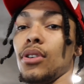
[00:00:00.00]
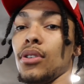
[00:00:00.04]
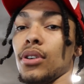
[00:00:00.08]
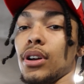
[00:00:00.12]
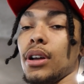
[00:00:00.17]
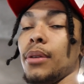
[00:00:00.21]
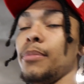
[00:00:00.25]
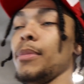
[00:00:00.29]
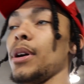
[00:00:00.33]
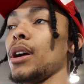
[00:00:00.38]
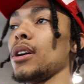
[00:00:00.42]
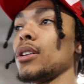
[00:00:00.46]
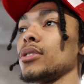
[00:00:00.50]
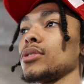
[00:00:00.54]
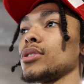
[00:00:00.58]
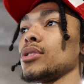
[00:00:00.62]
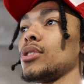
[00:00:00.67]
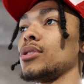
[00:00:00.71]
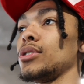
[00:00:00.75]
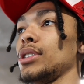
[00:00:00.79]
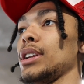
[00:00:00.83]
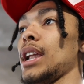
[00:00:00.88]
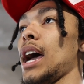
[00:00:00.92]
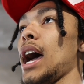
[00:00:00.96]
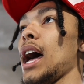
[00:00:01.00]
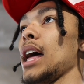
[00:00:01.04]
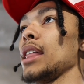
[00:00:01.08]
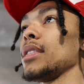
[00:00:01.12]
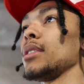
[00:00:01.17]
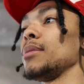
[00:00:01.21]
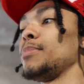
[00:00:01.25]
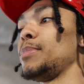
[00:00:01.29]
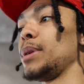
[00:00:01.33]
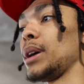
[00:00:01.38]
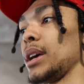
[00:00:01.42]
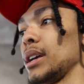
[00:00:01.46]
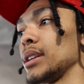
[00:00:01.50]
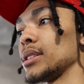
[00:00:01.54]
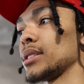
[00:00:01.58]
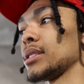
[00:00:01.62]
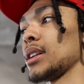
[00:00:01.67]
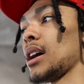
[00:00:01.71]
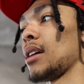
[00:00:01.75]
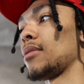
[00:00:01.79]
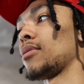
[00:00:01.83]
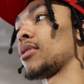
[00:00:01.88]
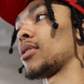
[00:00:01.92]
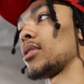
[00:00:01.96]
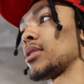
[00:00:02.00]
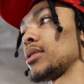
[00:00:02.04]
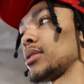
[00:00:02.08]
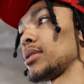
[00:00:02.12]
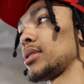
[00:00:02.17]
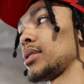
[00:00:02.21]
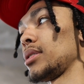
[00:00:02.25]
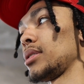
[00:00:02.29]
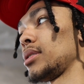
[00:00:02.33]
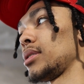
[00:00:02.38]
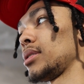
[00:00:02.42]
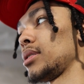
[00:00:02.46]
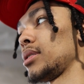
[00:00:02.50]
on Camaros are not the best, I've heard.